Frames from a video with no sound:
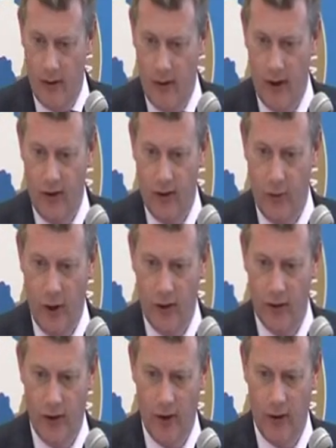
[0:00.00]
these are
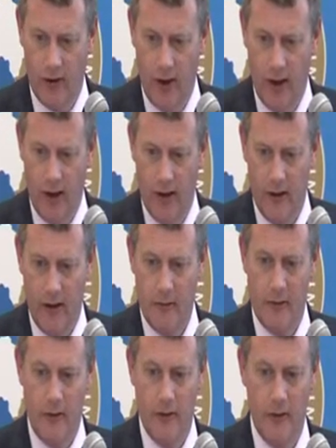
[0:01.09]
ones that
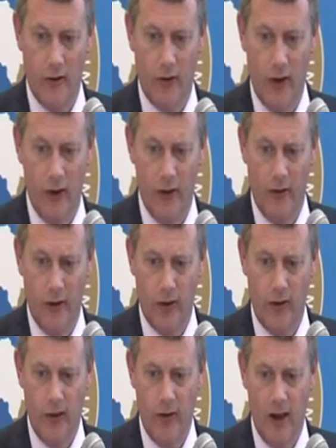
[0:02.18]
certainly the
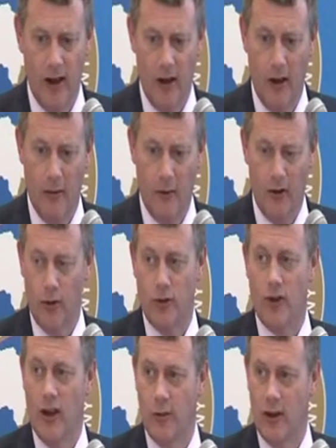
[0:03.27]
first few there are sort of
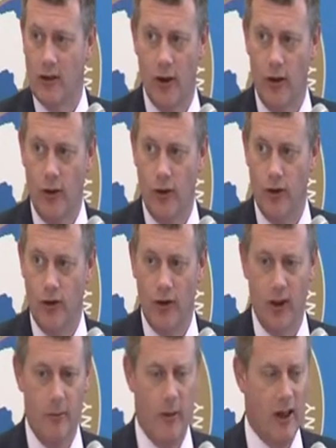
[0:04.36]
general exclusions you'd
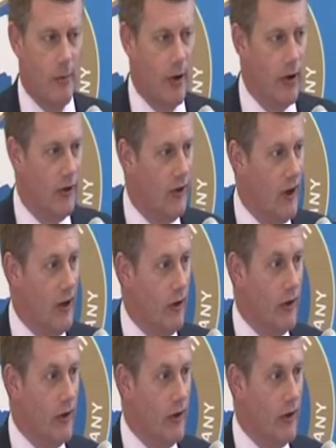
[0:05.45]
see in many policies. They're not